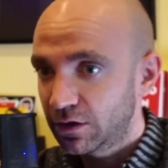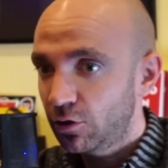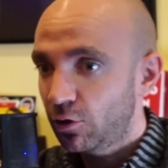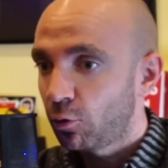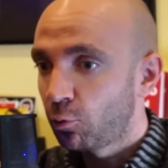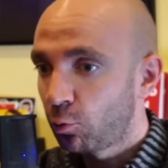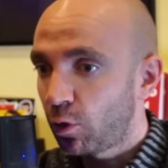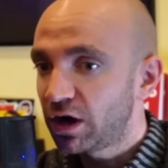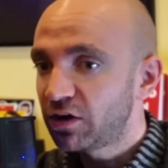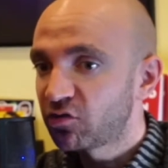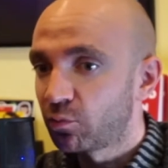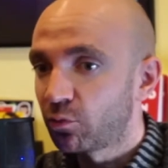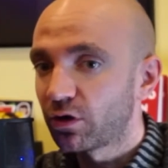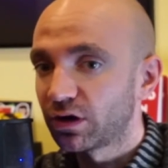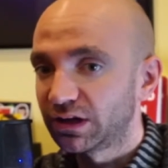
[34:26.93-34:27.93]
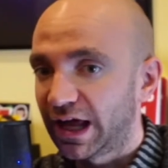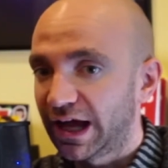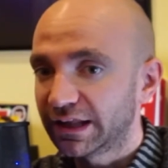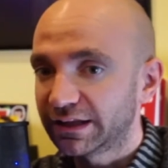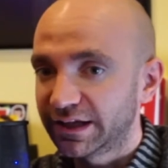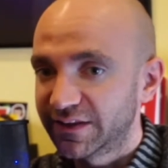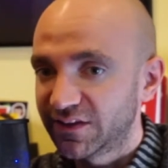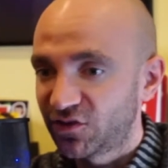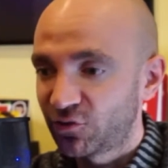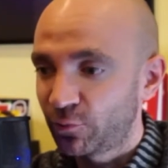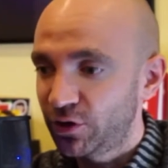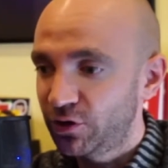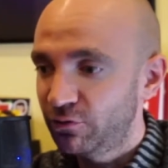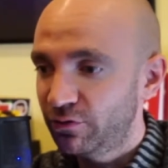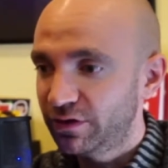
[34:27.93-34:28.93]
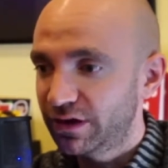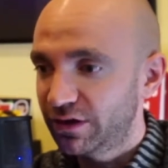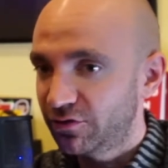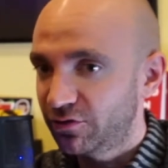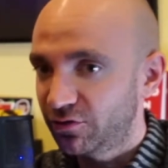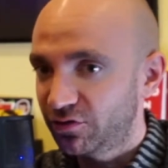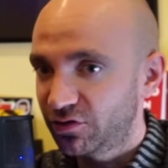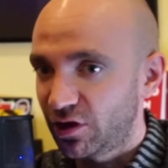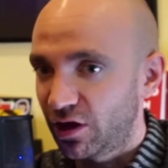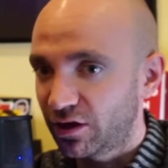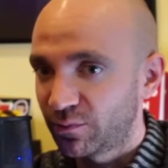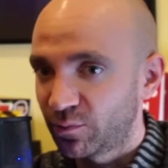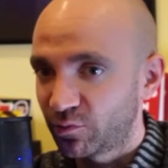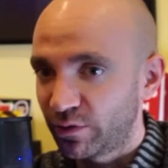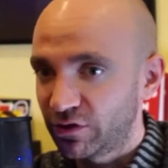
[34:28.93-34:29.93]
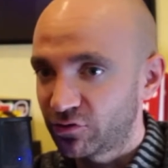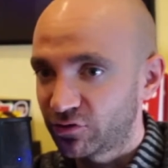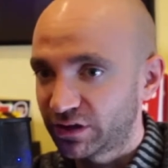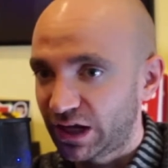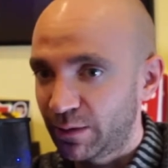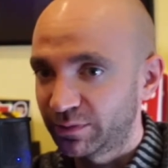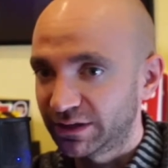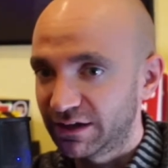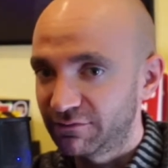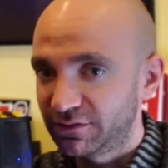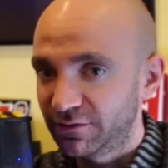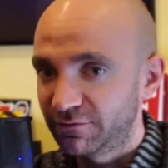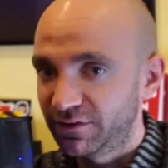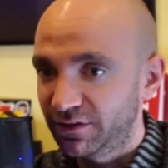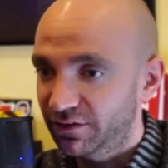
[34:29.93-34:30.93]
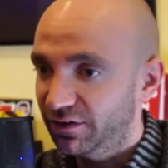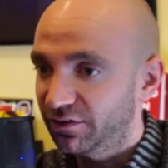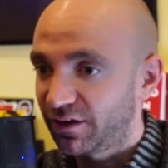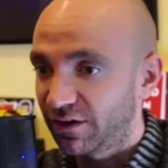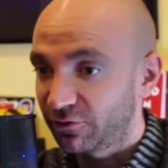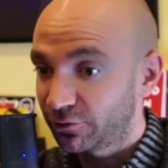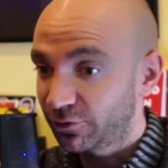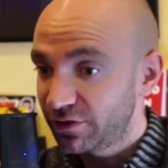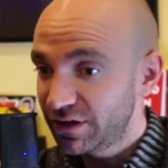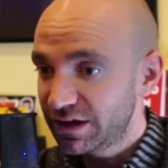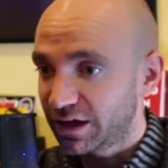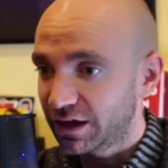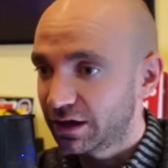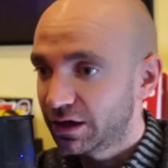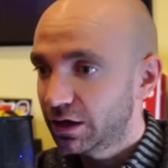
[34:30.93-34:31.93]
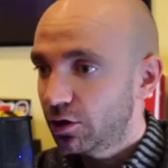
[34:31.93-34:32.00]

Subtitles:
What is more likely? And this is where you introduce the Occam's razor type level of philosophical thinking.